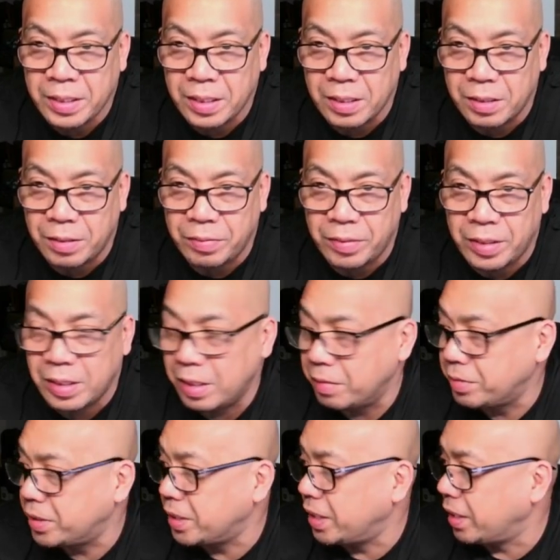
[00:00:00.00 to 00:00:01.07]
Love
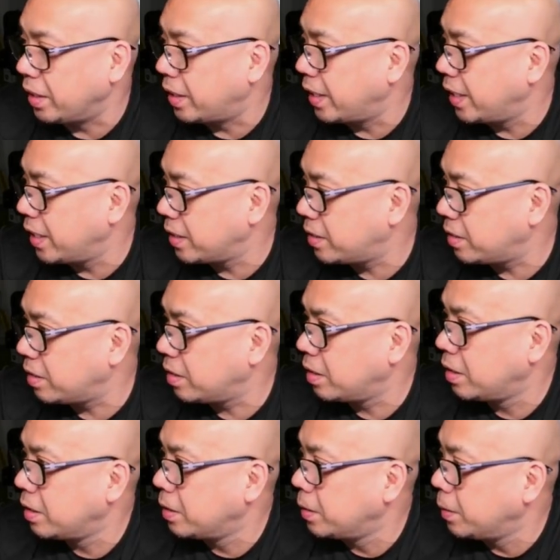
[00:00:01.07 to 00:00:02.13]
seeing that
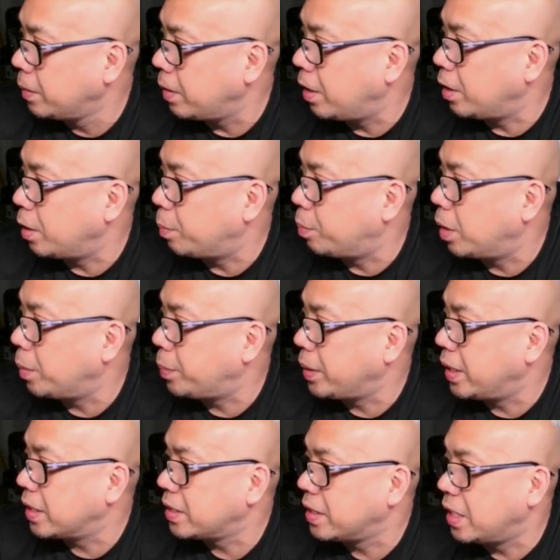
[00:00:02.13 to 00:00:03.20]
on a puppy
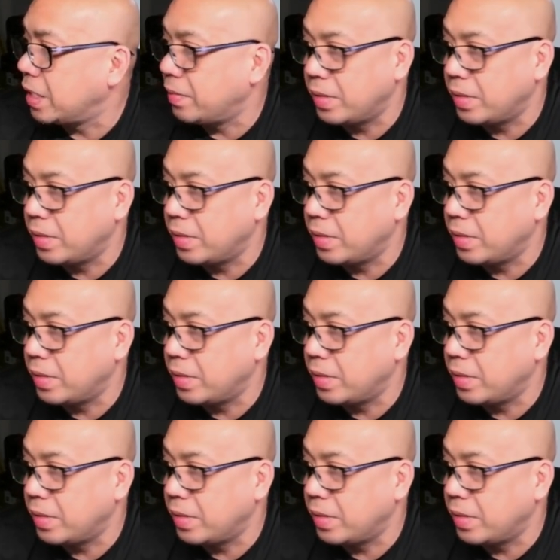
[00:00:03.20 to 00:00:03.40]
that's not even a